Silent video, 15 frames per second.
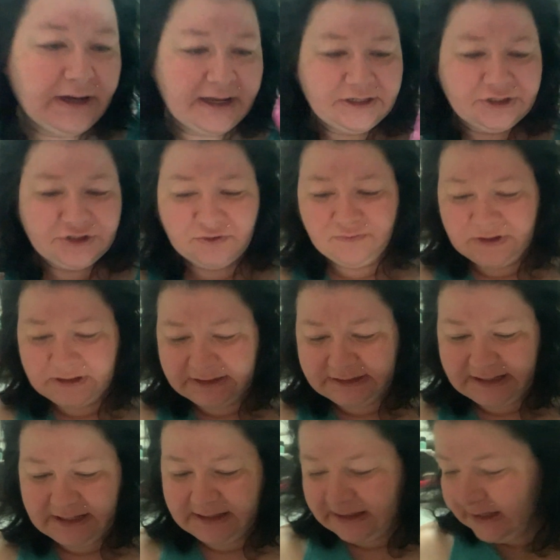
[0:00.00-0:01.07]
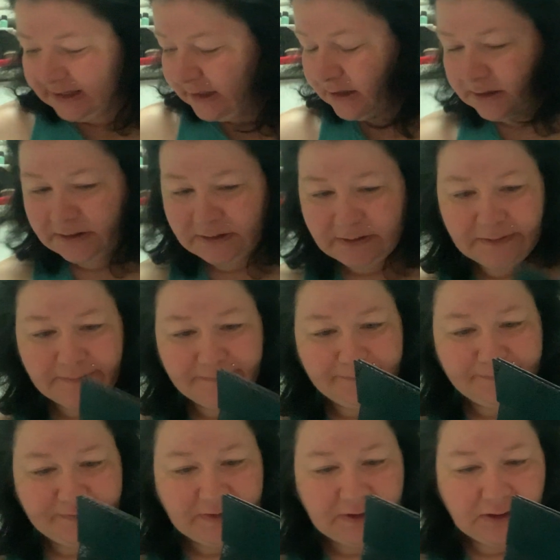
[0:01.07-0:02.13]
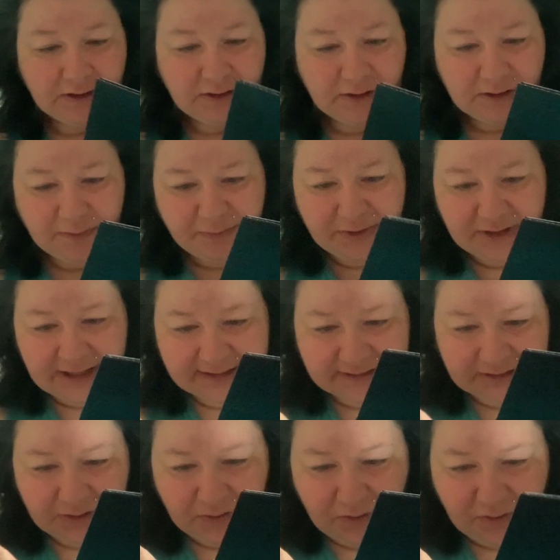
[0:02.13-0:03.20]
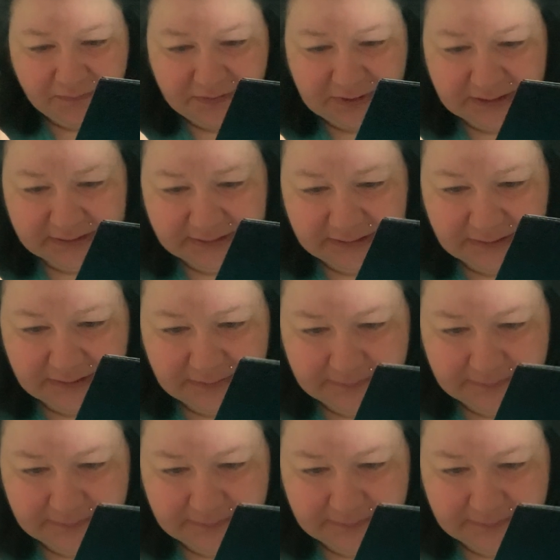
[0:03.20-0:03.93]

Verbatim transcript: I should really take the the plastic off this.